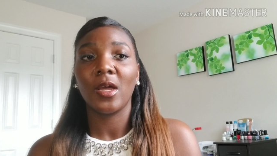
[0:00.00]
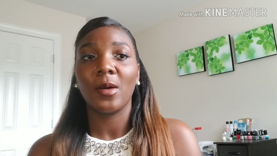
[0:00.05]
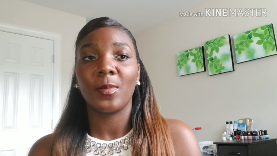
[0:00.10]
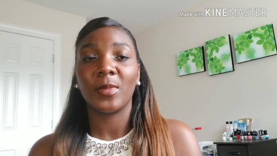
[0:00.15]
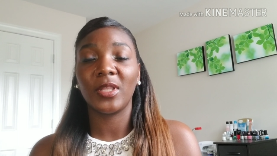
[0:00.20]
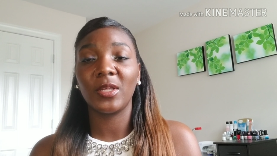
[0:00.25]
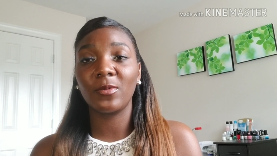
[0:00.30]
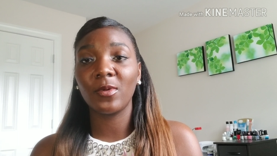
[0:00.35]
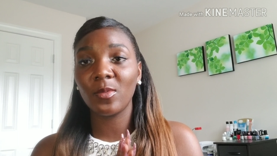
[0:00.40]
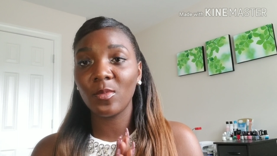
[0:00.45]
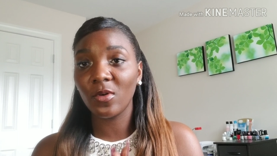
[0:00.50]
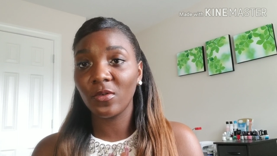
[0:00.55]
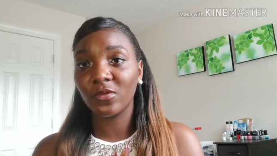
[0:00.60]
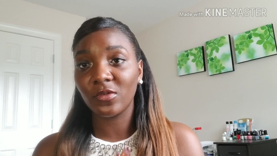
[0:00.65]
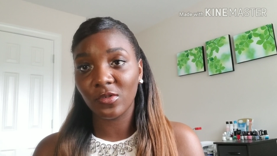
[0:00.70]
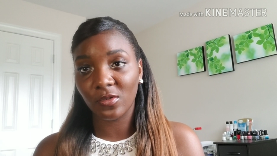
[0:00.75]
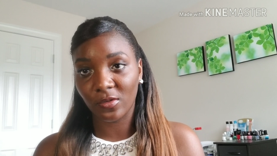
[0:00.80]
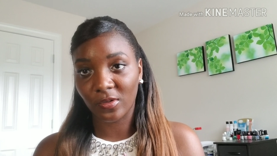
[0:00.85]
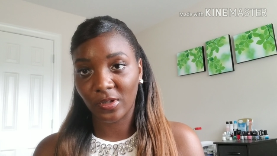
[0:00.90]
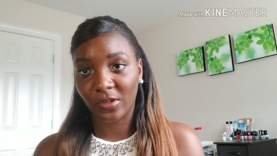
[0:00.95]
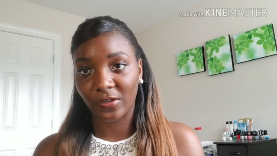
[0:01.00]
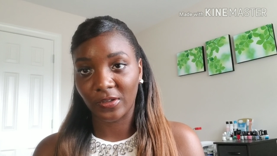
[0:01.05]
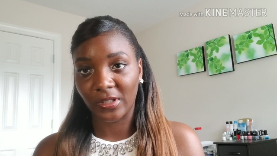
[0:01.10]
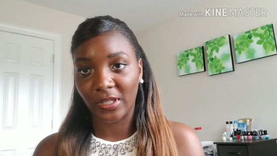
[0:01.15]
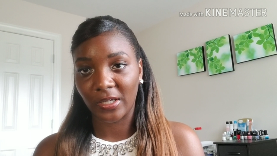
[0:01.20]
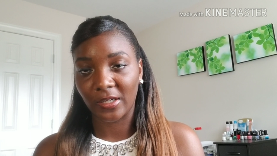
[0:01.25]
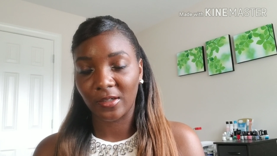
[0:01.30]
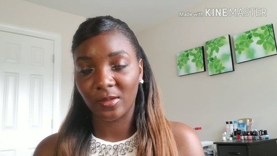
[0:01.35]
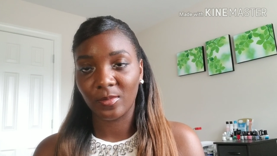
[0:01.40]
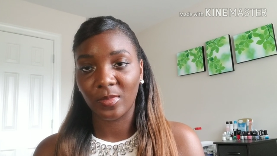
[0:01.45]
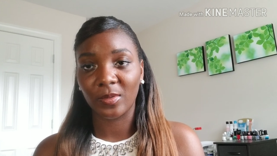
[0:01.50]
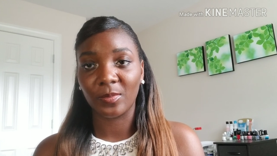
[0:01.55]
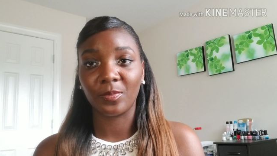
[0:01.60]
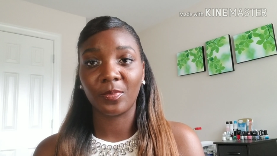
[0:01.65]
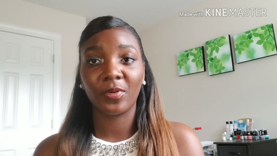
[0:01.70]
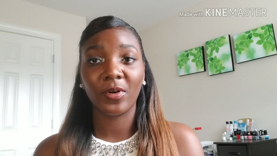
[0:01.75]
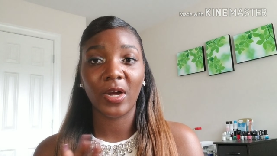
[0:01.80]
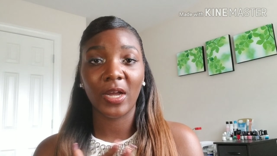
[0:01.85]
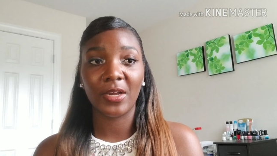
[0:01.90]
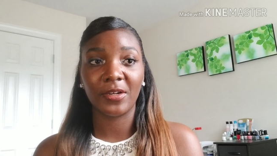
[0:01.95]
But then we moved to North Carolina. But
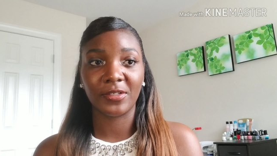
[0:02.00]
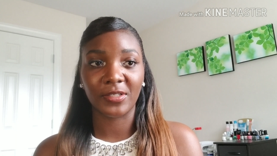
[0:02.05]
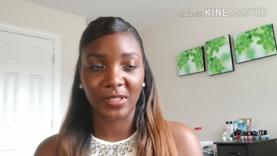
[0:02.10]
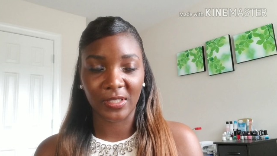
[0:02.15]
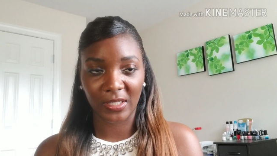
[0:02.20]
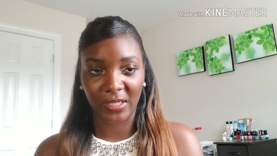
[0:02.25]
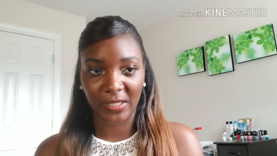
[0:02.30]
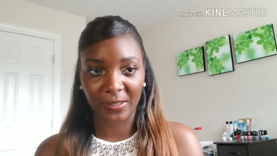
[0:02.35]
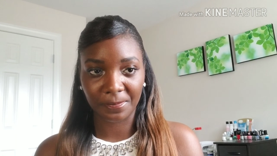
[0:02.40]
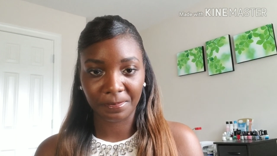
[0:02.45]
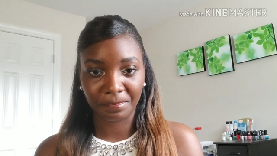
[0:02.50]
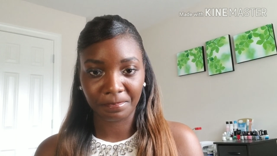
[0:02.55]
prior to that,